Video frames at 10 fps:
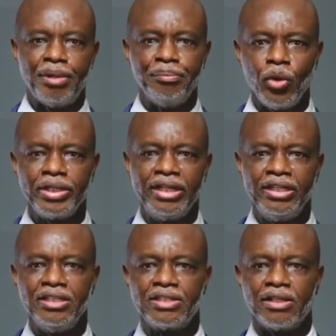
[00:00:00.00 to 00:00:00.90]
But more than
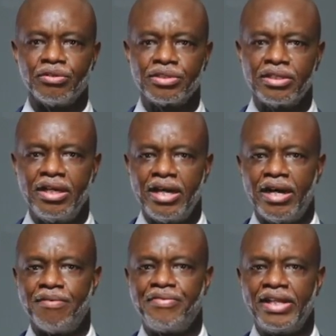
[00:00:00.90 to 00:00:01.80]
anything else,
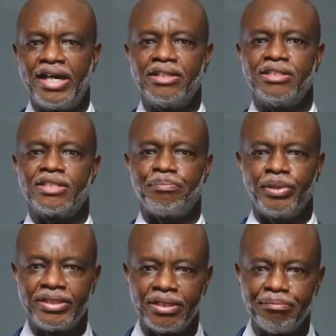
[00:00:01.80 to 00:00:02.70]
I felt I had
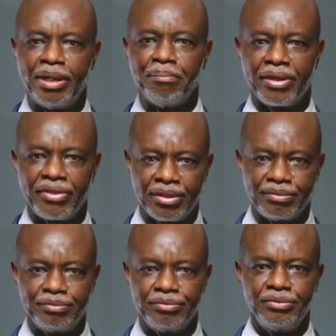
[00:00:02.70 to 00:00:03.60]
disappointed my mother.
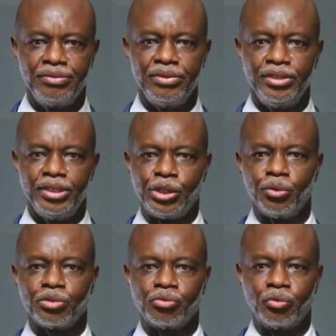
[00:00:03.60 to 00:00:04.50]

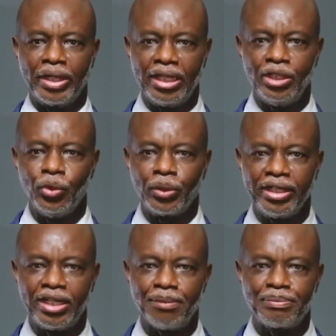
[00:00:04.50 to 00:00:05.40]
She was really
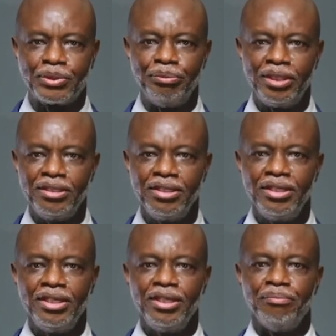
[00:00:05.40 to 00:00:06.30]
looking up to me
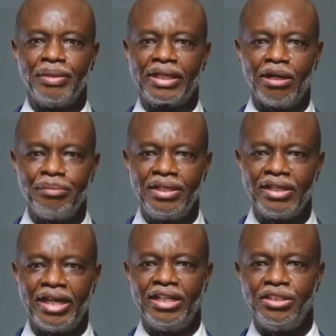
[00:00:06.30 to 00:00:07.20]

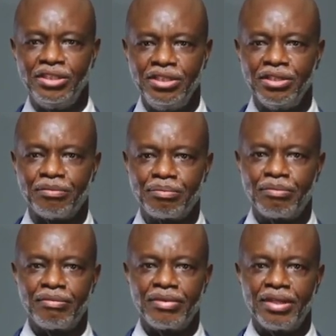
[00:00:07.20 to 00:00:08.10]
becoming an engineer,
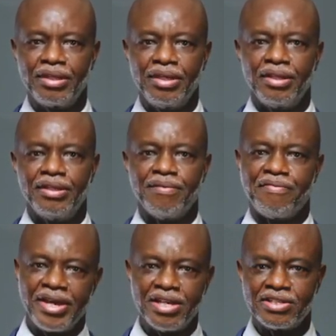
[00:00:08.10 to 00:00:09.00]
the
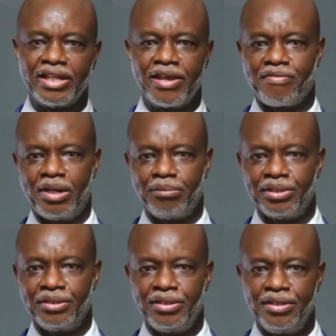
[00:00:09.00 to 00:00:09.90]
first in her
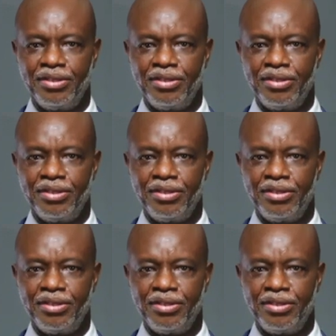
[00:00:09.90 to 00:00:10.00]
family.